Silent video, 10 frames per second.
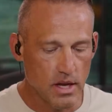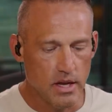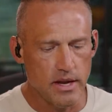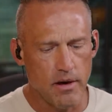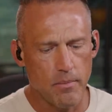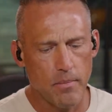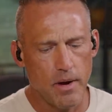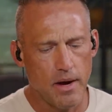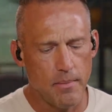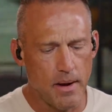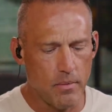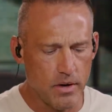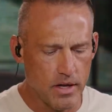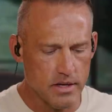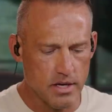Now, um, I
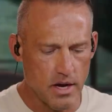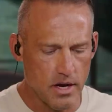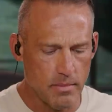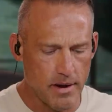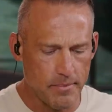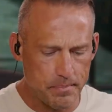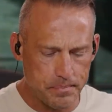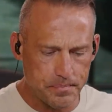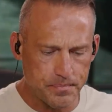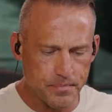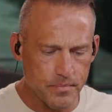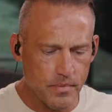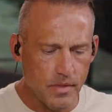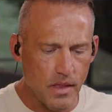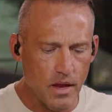want to talk about
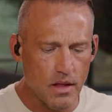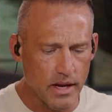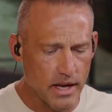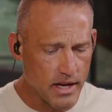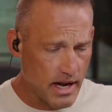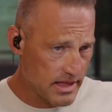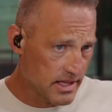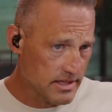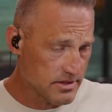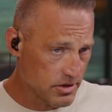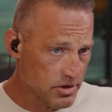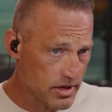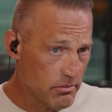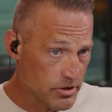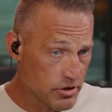again, I think this is a good
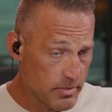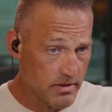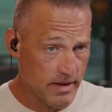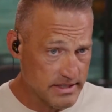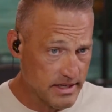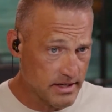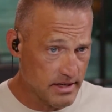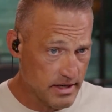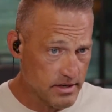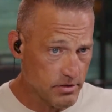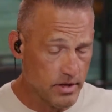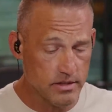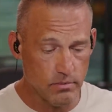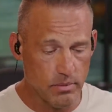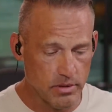thing. We should be investing into things
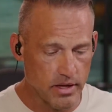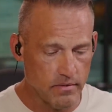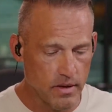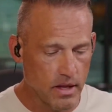that we believe.